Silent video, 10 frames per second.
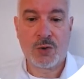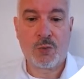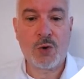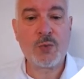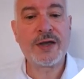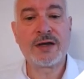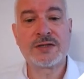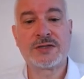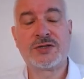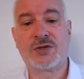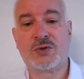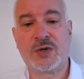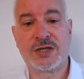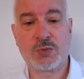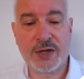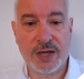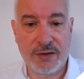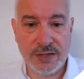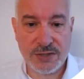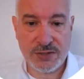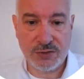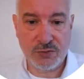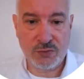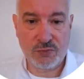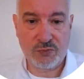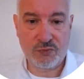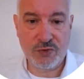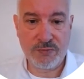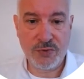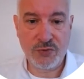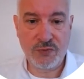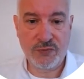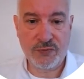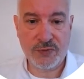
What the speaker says: What we're going to do is we're going to remove